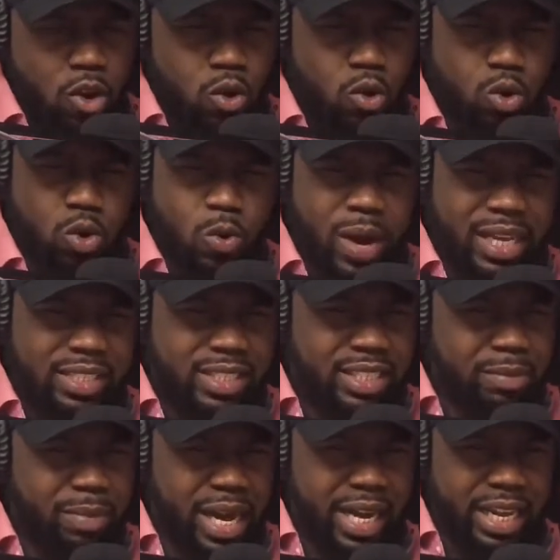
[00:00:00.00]
Who do I see
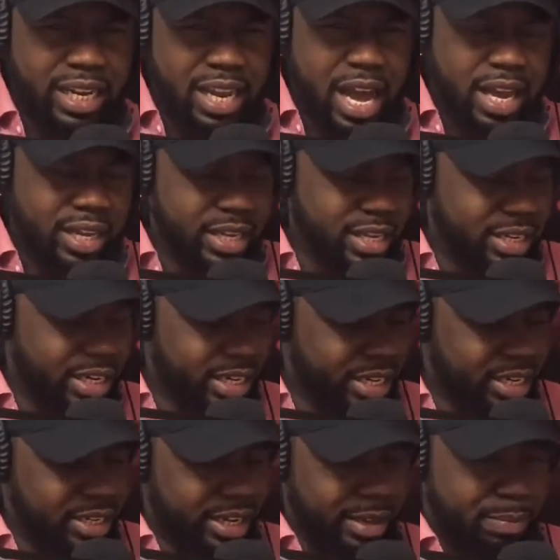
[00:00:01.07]
by their locker and they're
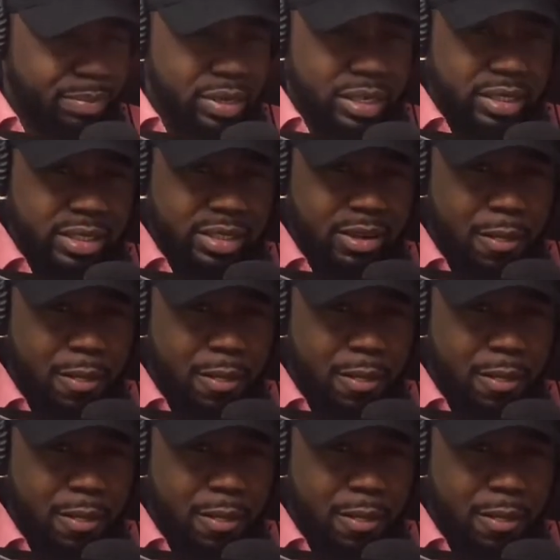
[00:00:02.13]
getting their books?